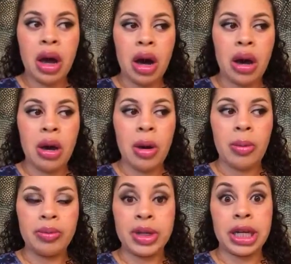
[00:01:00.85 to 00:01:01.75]

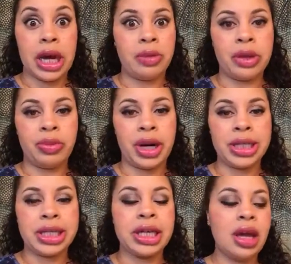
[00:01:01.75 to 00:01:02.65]
But it got really
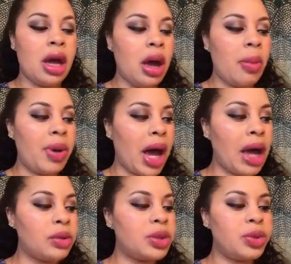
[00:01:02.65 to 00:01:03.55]
pricey. But
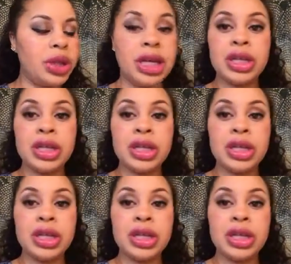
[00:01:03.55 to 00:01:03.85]
I was really